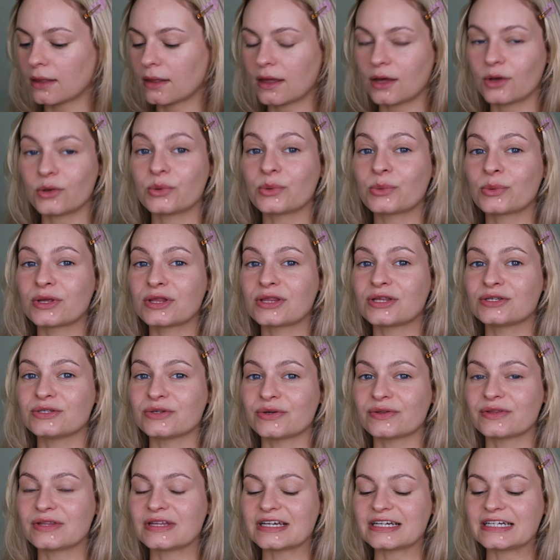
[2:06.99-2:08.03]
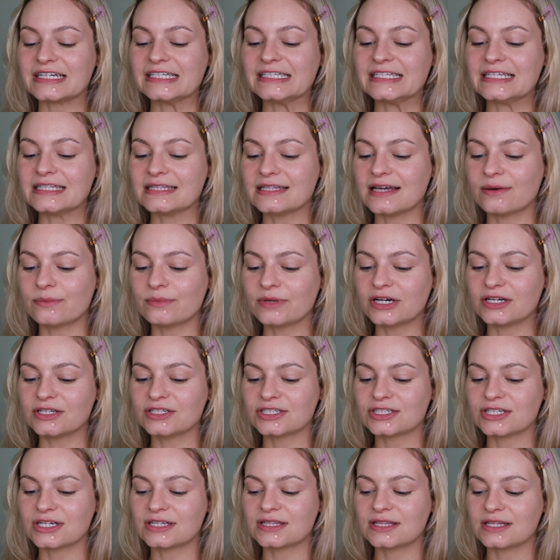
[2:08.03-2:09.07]
I really don't think I need that
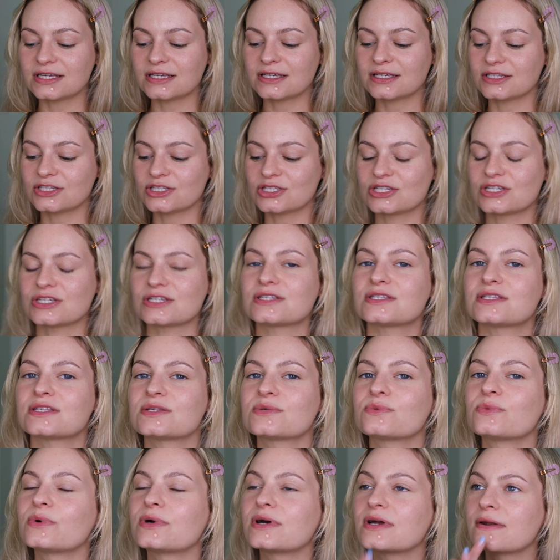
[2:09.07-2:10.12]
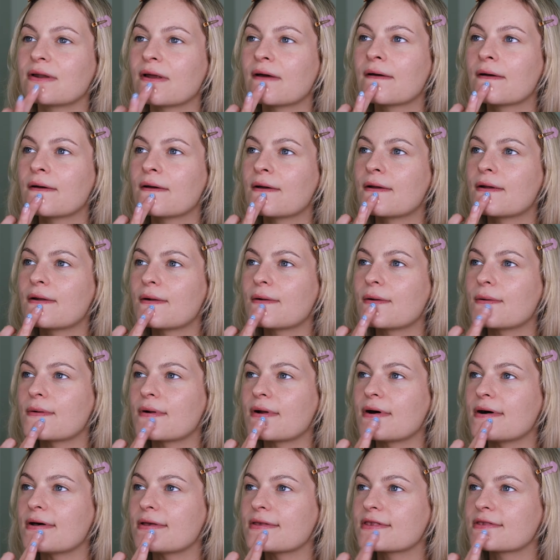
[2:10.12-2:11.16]
much. I think it's just this one
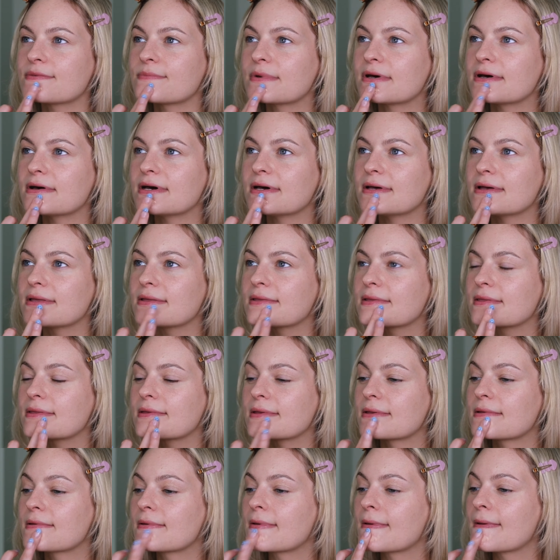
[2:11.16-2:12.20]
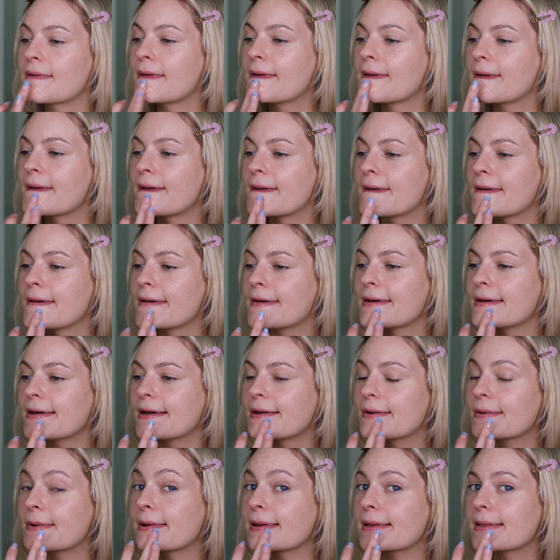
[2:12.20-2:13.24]
raw spot.
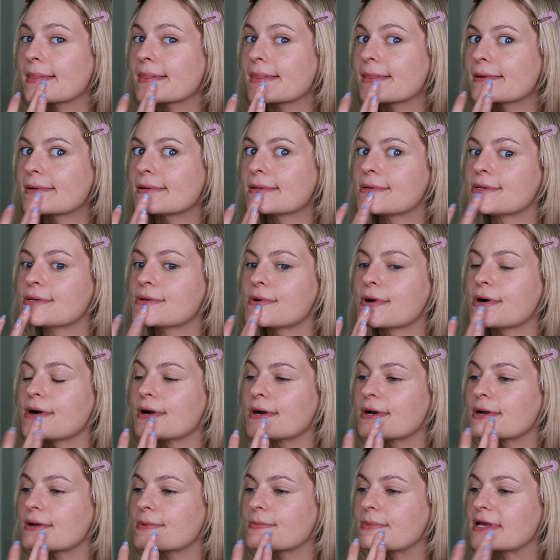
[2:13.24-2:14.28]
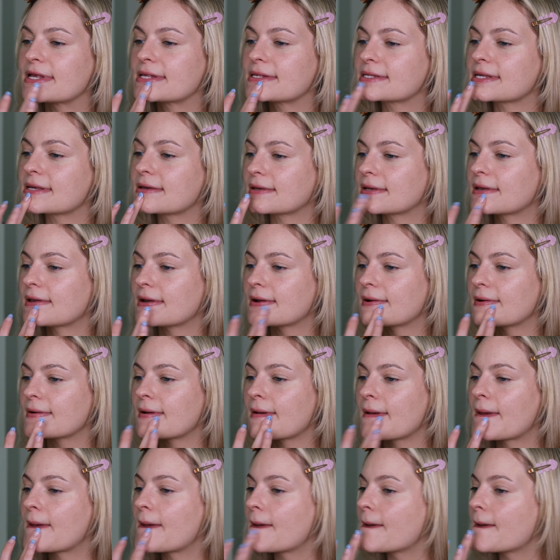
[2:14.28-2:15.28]
I went a little too hard on my skincare.